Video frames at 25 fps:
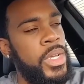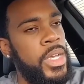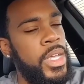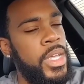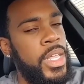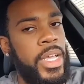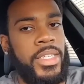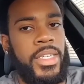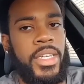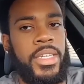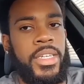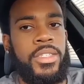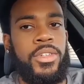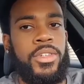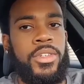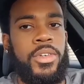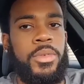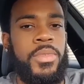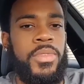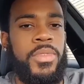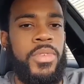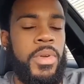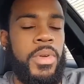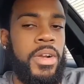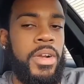As I
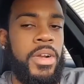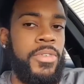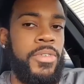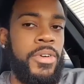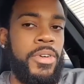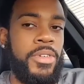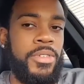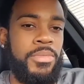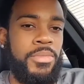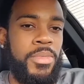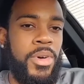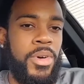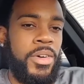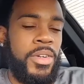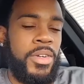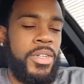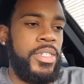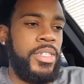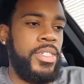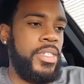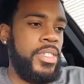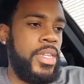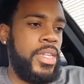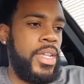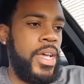told before, when I first bought
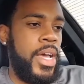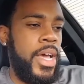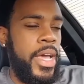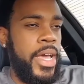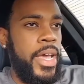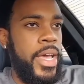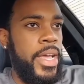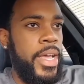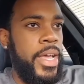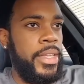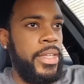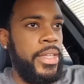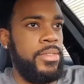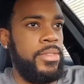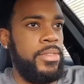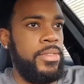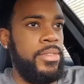it, I had